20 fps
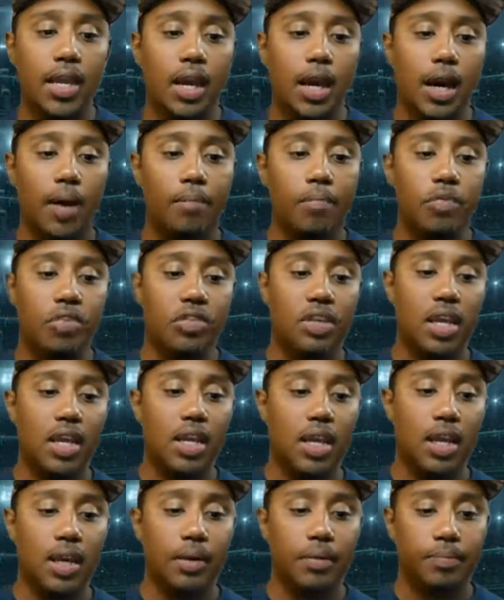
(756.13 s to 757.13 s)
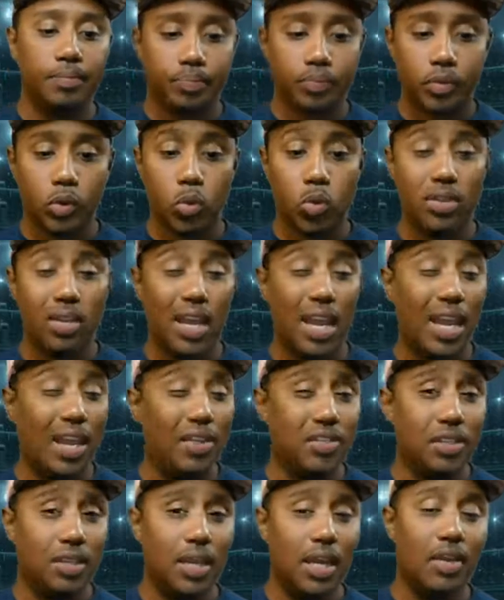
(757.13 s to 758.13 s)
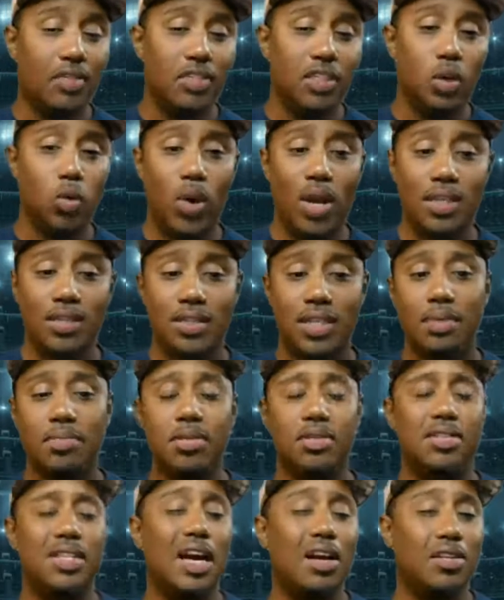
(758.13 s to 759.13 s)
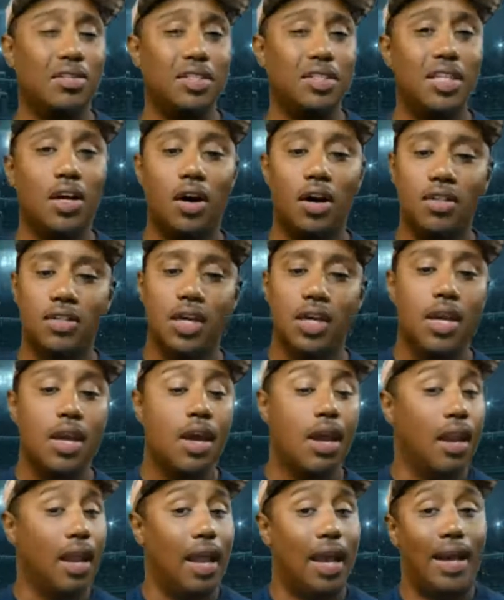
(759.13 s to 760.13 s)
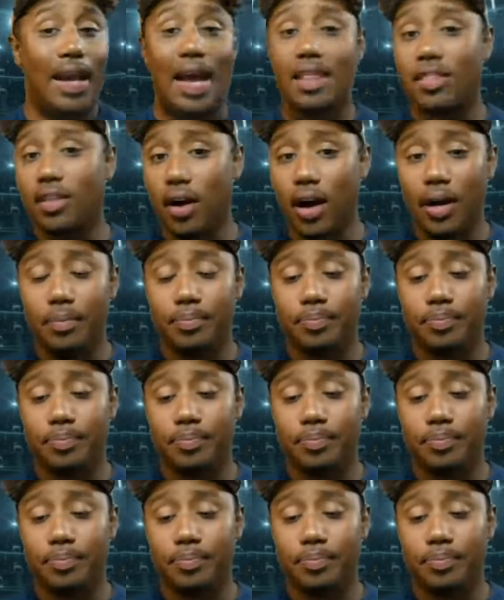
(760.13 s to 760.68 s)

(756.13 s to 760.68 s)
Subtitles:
Sticking with the NFC West teams, the Seattle Seahawks, like I thought,